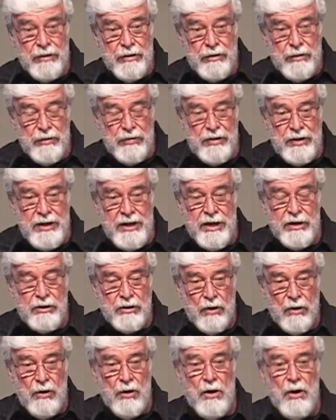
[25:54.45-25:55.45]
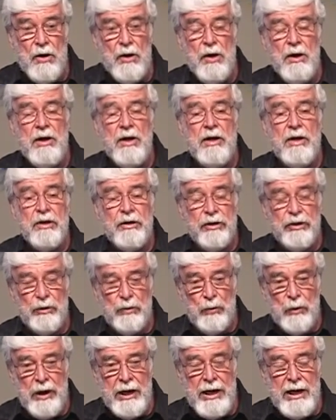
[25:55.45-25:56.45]
You see, it's all the
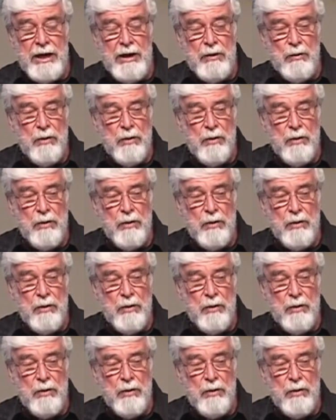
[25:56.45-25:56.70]
way